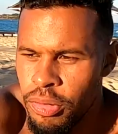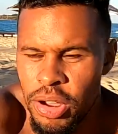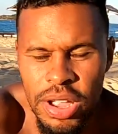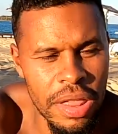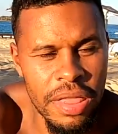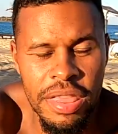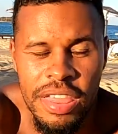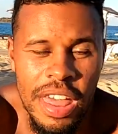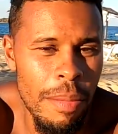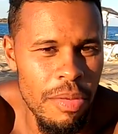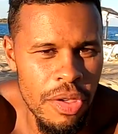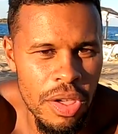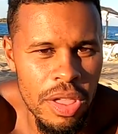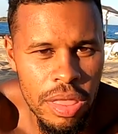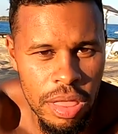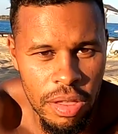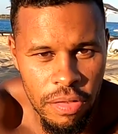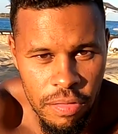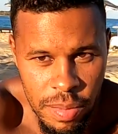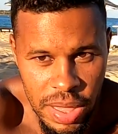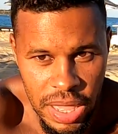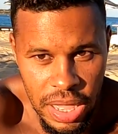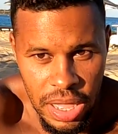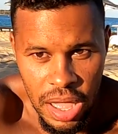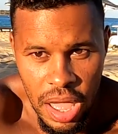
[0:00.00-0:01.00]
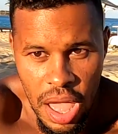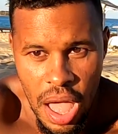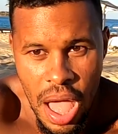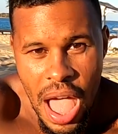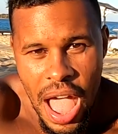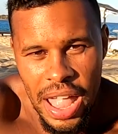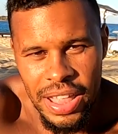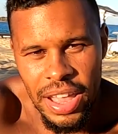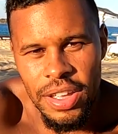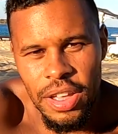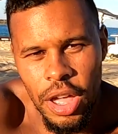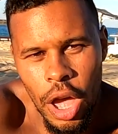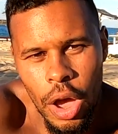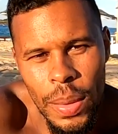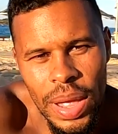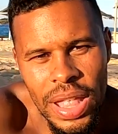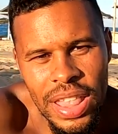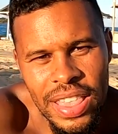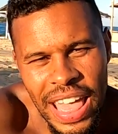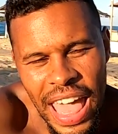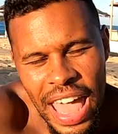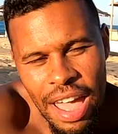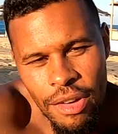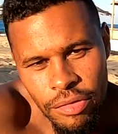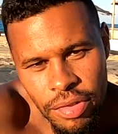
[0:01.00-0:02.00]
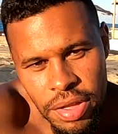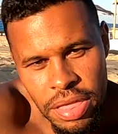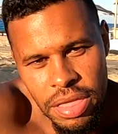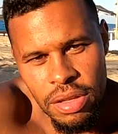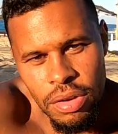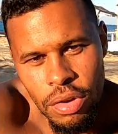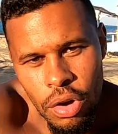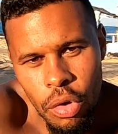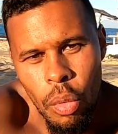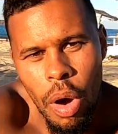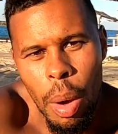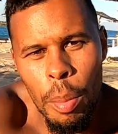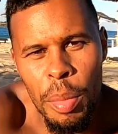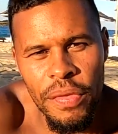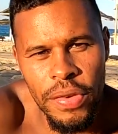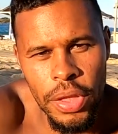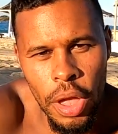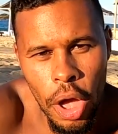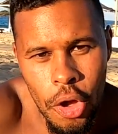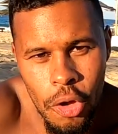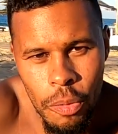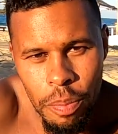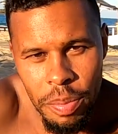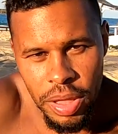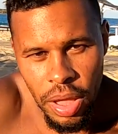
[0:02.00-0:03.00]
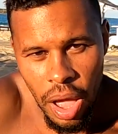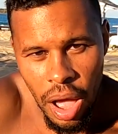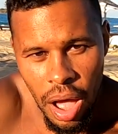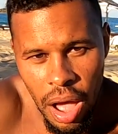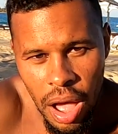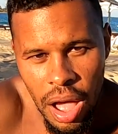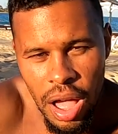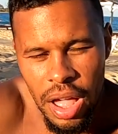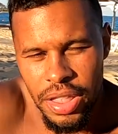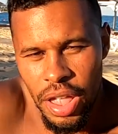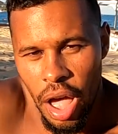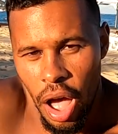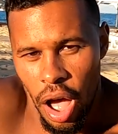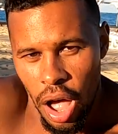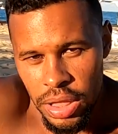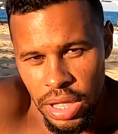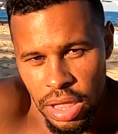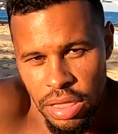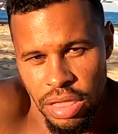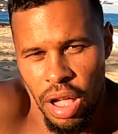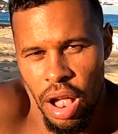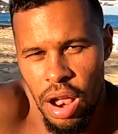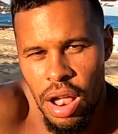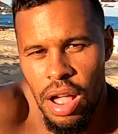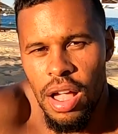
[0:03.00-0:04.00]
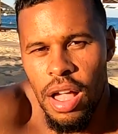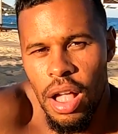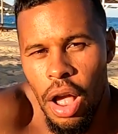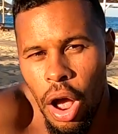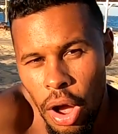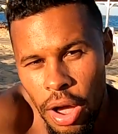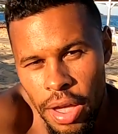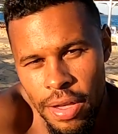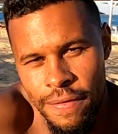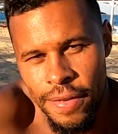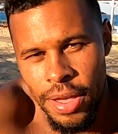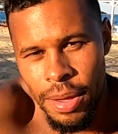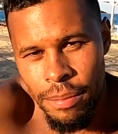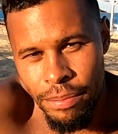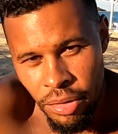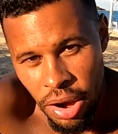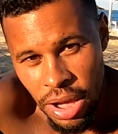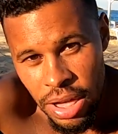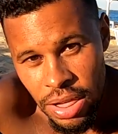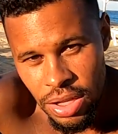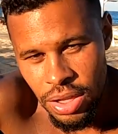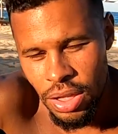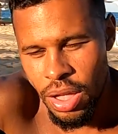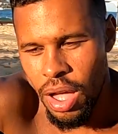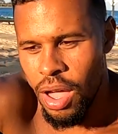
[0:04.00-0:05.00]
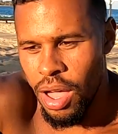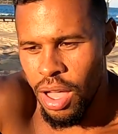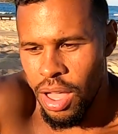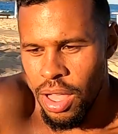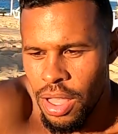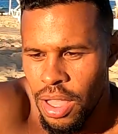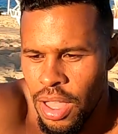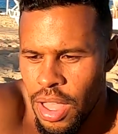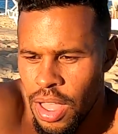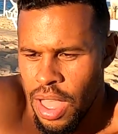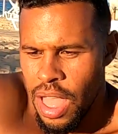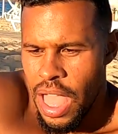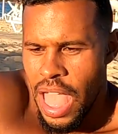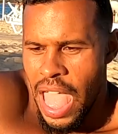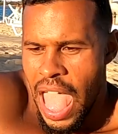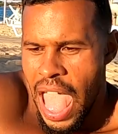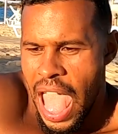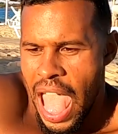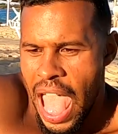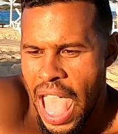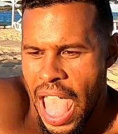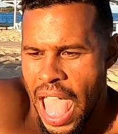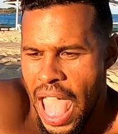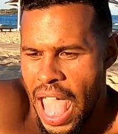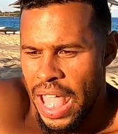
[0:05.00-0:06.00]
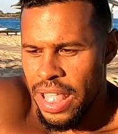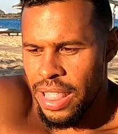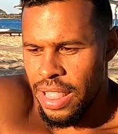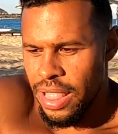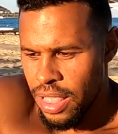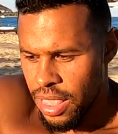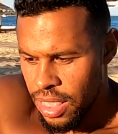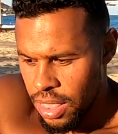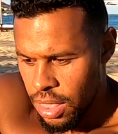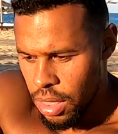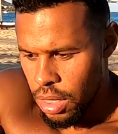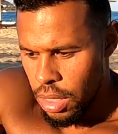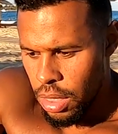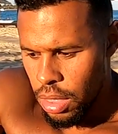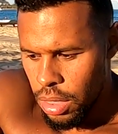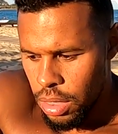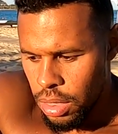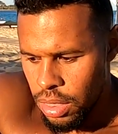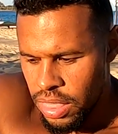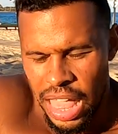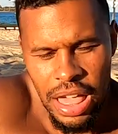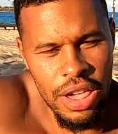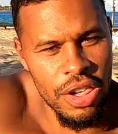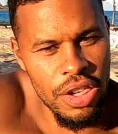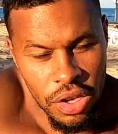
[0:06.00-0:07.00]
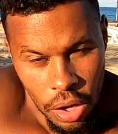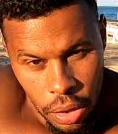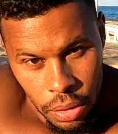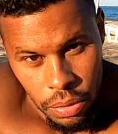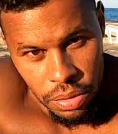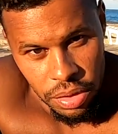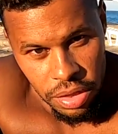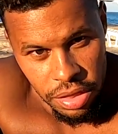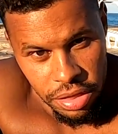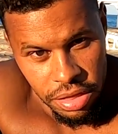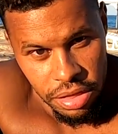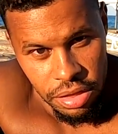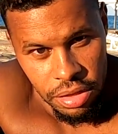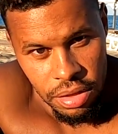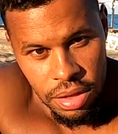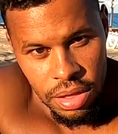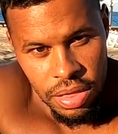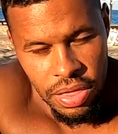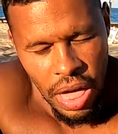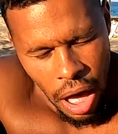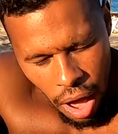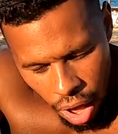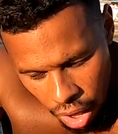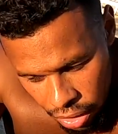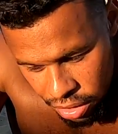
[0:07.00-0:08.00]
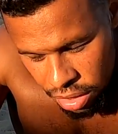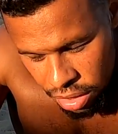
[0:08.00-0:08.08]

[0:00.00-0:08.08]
preconceptions of me. And I go into every single one with an open heart, an honest heart, a high vibration heart, and that shows, that